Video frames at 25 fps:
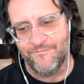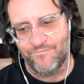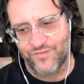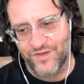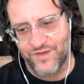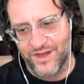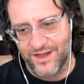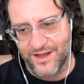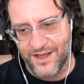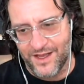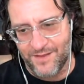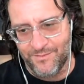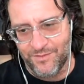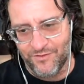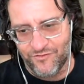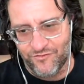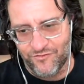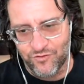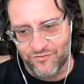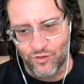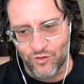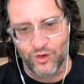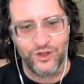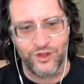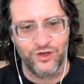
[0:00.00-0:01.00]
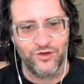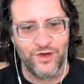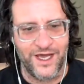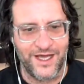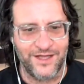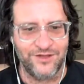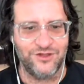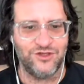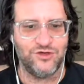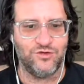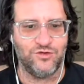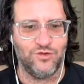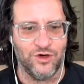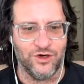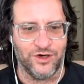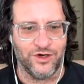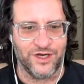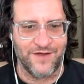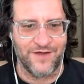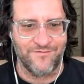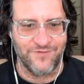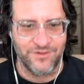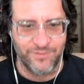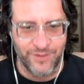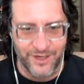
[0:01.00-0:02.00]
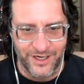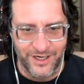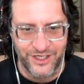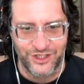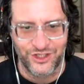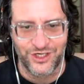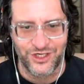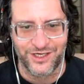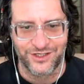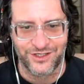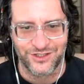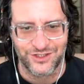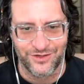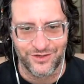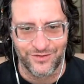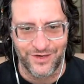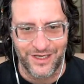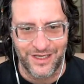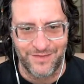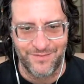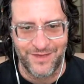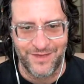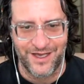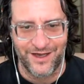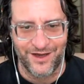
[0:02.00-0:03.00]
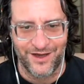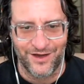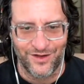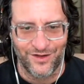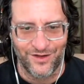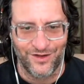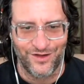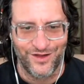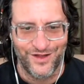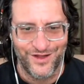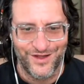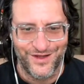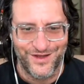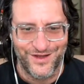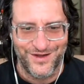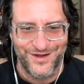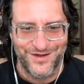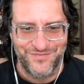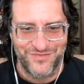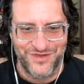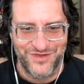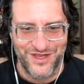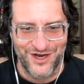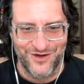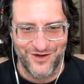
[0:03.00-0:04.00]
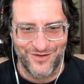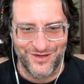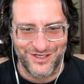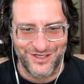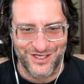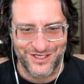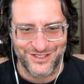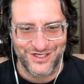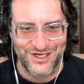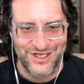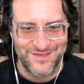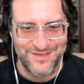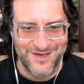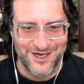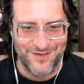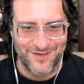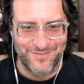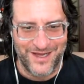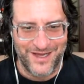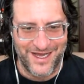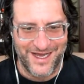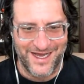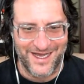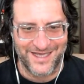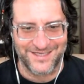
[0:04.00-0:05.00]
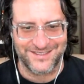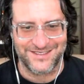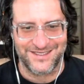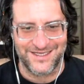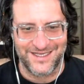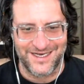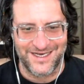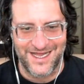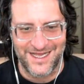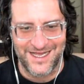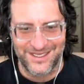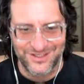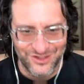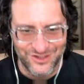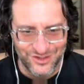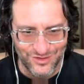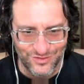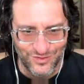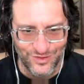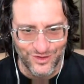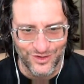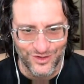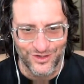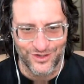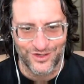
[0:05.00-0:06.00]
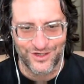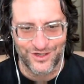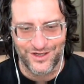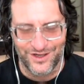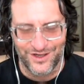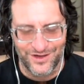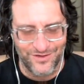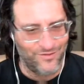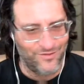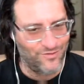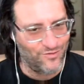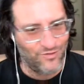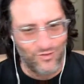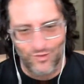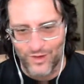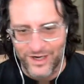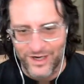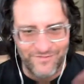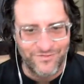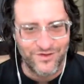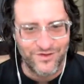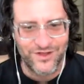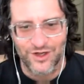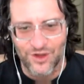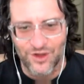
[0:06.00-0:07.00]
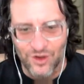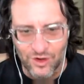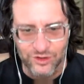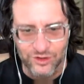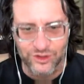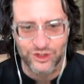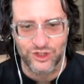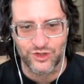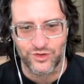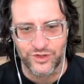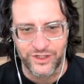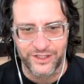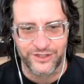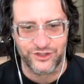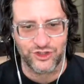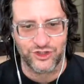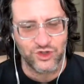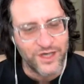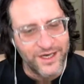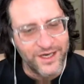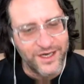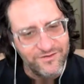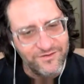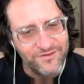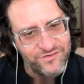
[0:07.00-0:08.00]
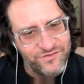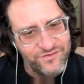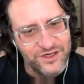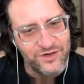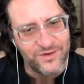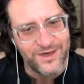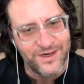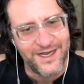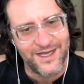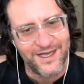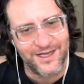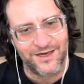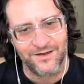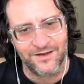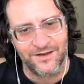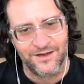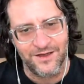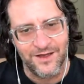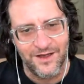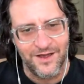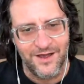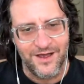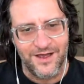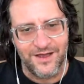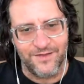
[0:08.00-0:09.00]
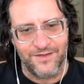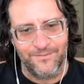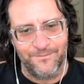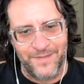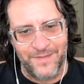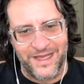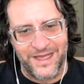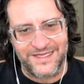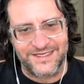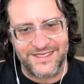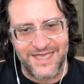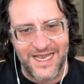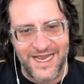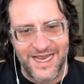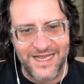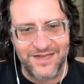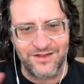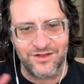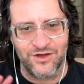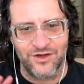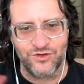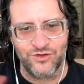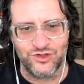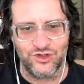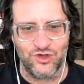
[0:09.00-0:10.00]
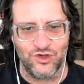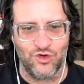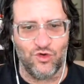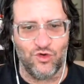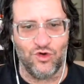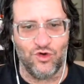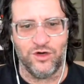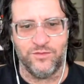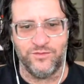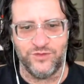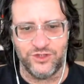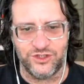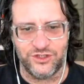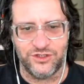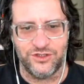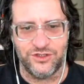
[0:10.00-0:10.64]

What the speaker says: and before you head to work, everybody checks their email, and does an email pass and then heads to work, whatever the culture is, try to figure out how to maintain those norms.